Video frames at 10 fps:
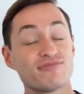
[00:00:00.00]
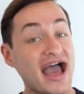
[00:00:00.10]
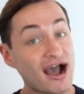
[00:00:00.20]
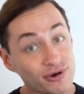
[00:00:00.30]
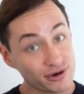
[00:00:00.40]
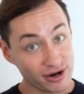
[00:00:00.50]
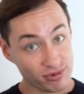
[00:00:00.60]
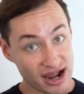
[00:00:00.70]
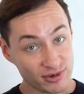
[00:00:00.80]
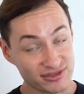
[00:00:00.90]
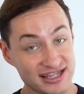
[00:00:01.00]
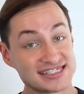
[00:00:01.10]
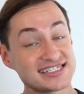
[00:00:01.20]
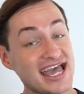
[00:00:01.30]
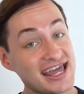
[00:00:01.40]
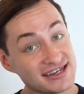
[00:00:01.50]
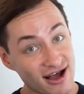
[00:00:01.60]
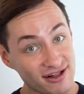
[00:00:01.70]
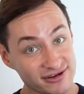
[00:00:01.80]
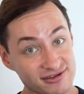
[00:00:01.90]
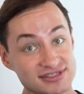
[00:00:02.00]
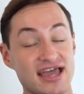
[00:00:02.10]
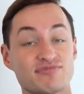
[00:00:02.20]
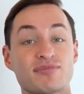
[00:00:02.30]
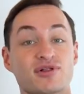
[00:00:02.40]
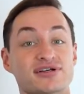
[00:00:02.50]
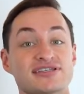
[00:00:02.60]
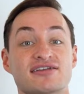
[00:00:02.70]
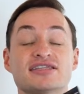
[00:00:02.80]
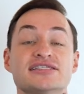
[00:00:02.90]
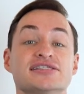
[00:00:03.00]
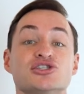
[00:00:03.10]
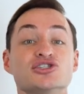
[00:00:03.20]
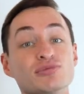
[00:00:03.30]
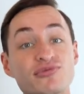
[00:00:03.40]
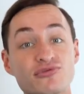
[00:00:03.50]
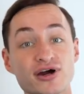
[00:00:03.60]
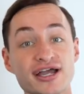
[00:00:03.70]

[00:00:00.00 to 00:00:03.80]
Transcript: Power Grip Primer that's $10, and people are saying that this is a dupe for